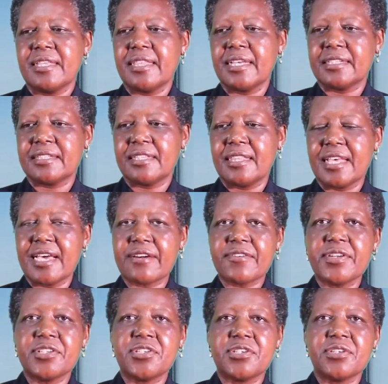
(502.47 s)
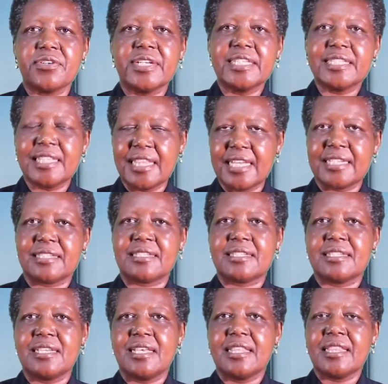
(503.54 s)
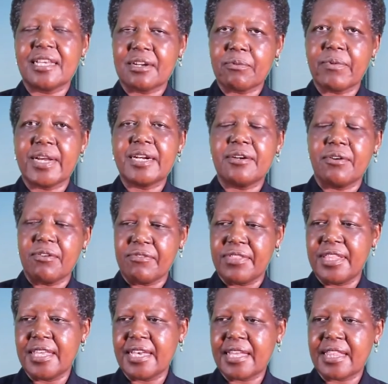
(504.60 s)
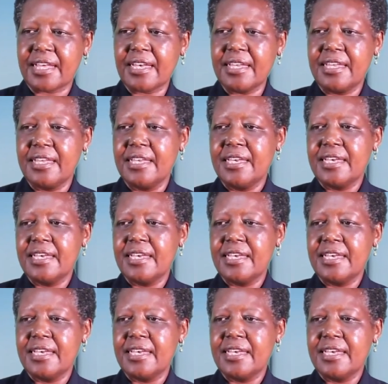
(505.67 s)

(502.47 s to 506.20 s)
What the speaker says: that their ratio is less than one of the other,